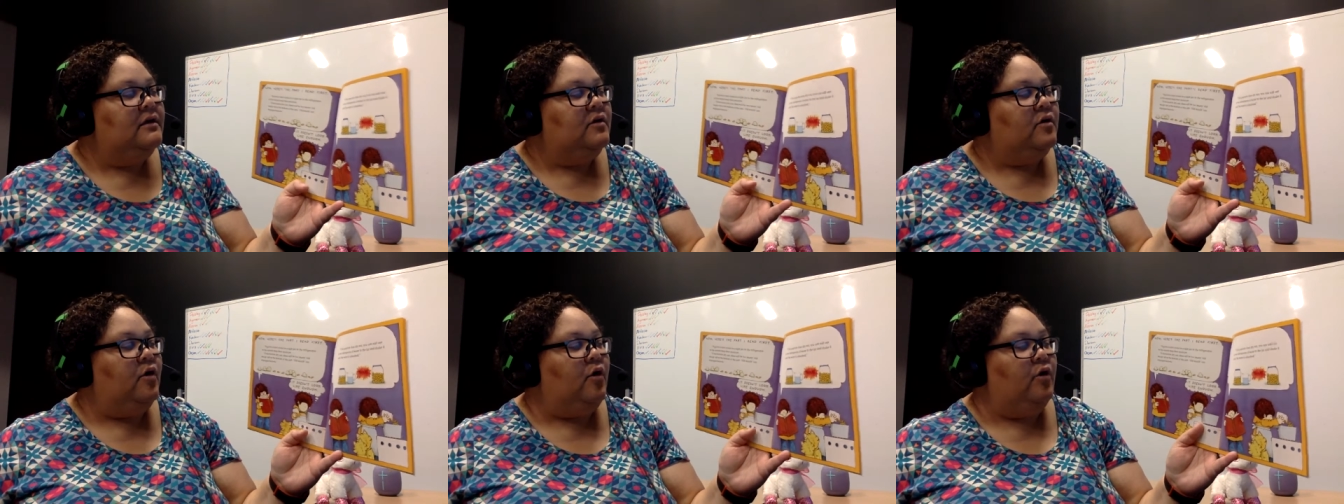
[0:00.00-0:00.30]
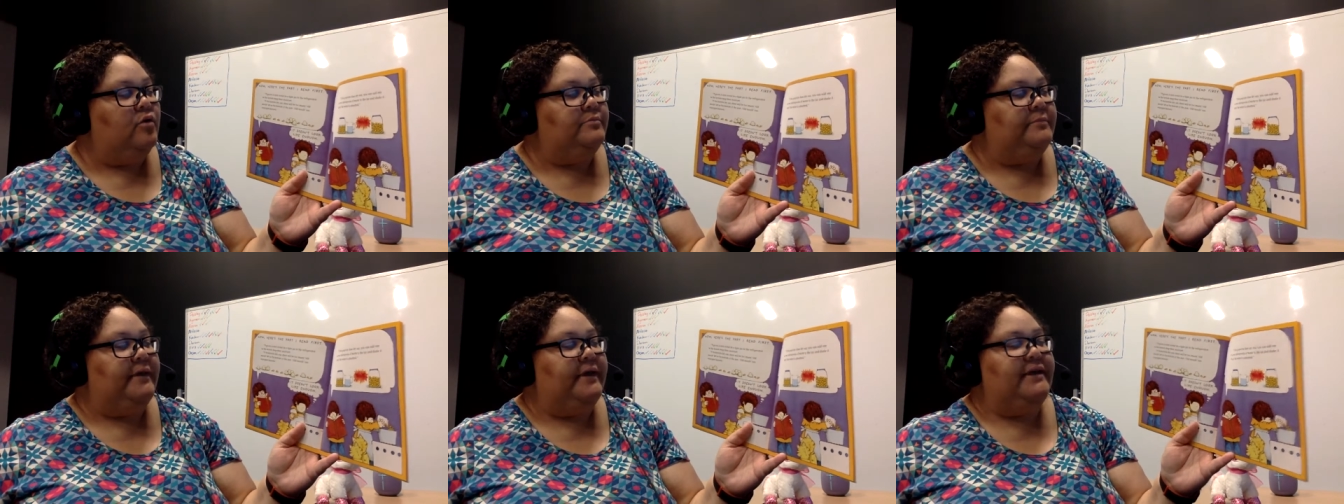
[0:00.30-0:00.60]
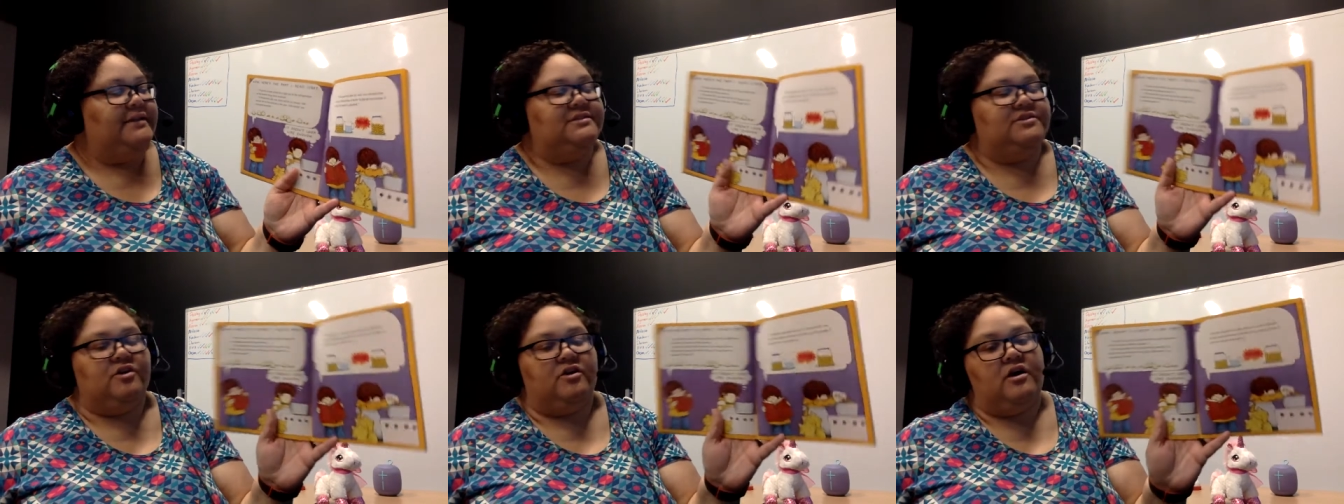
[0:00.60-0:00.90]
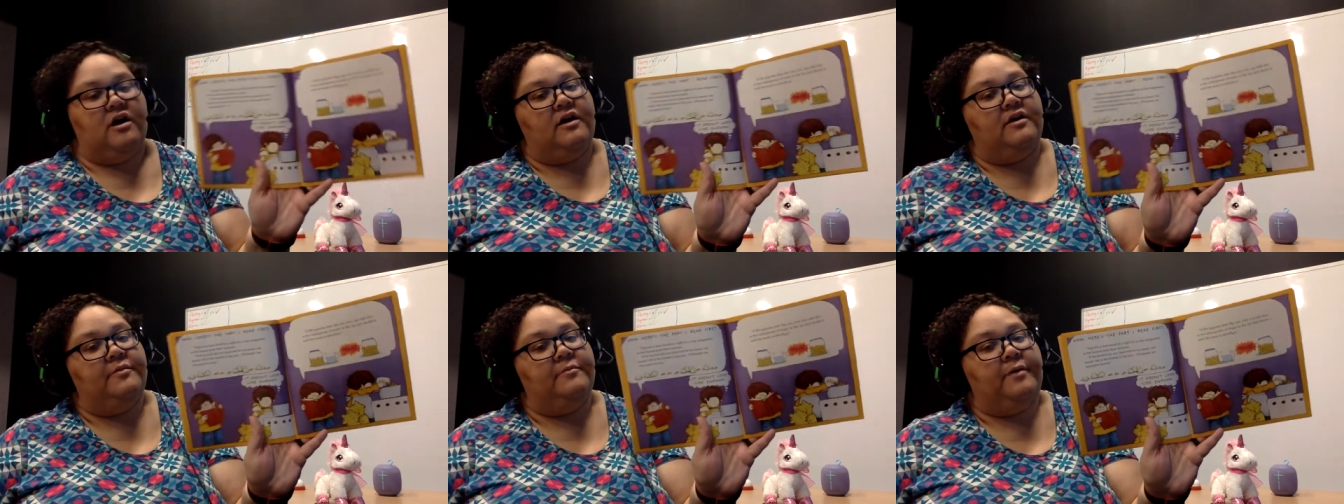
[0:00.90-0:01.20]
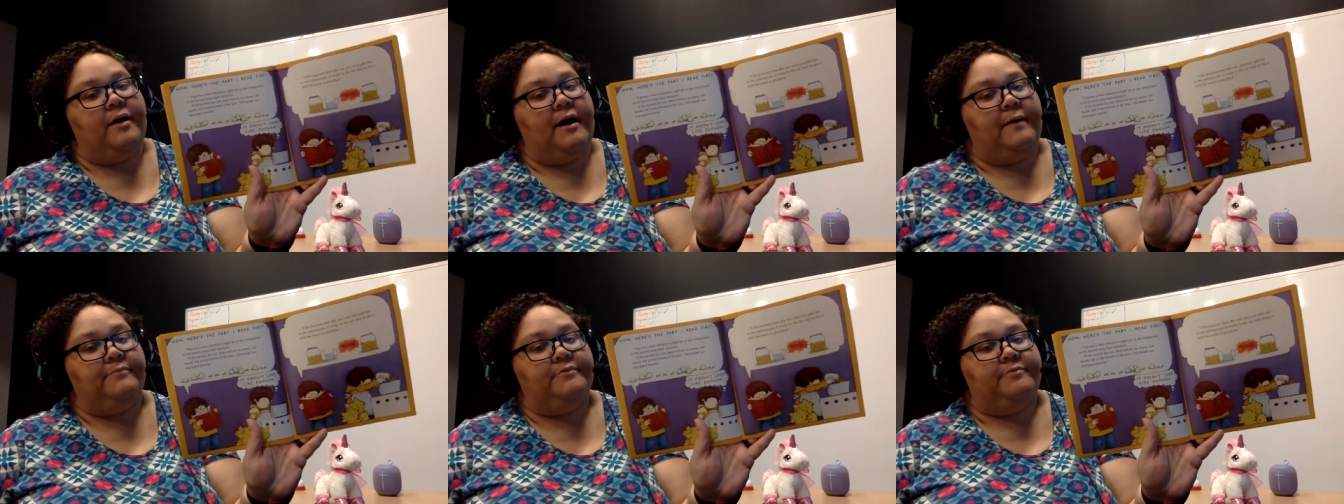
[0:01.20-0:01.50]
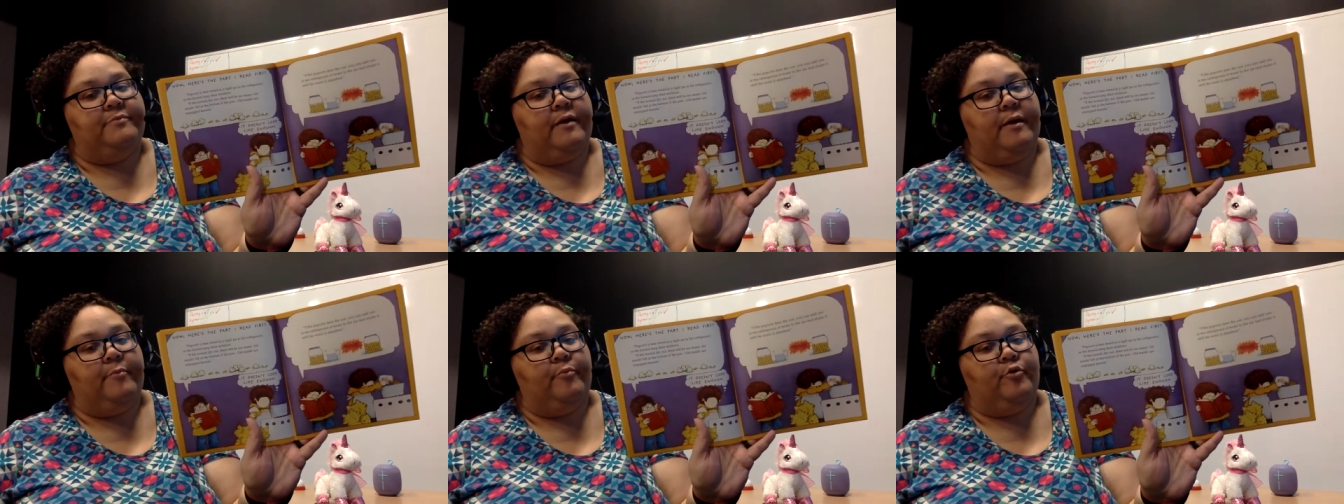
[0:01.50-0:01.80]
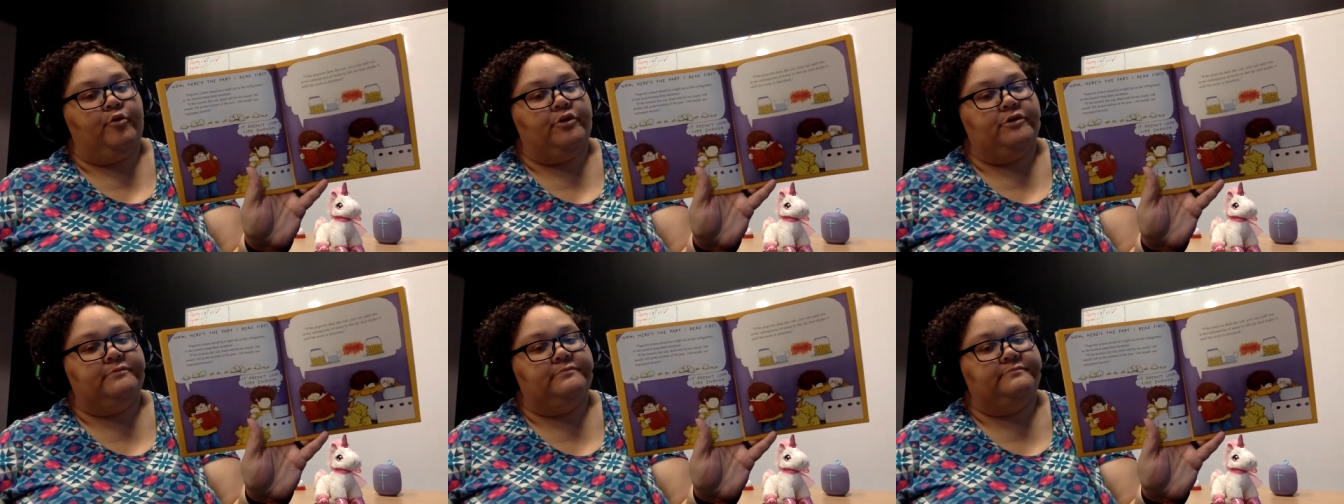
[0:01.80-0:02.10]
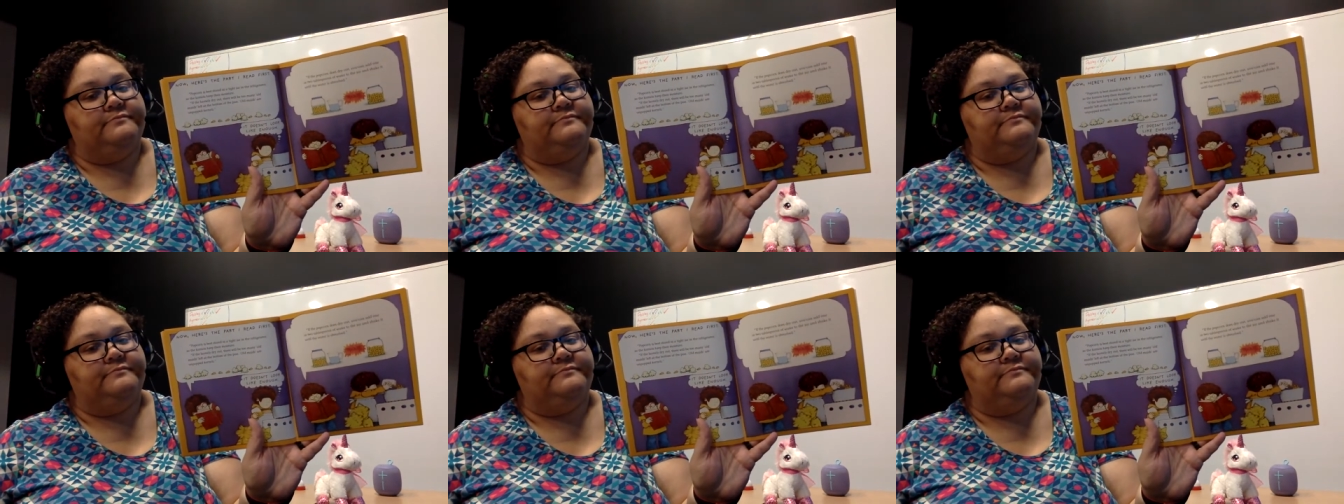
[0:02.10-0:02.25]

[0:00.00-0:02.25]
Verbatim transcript: Old maids are unpopped popcorn.